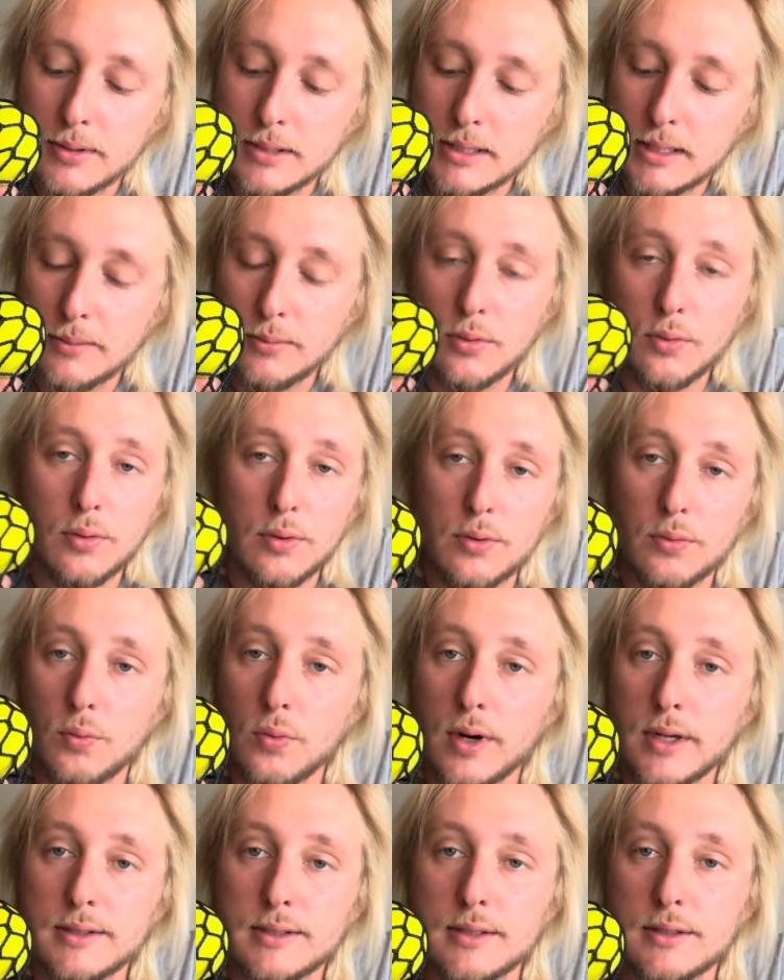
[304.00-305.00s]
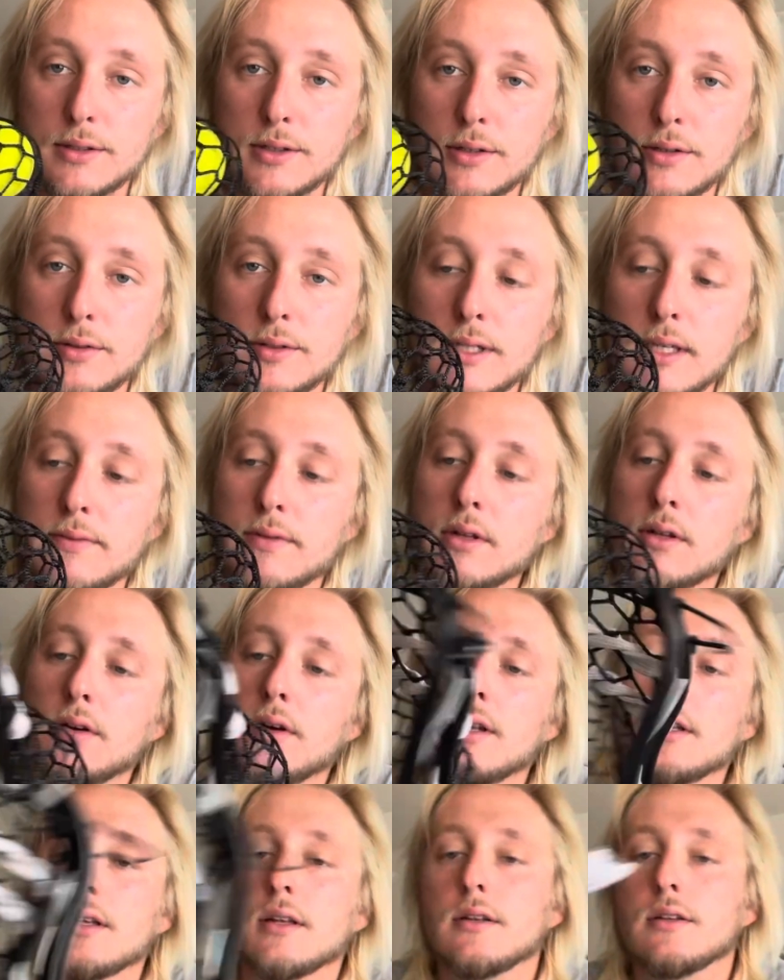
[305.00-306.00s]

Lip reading: simple with 1s and 2s, even though I did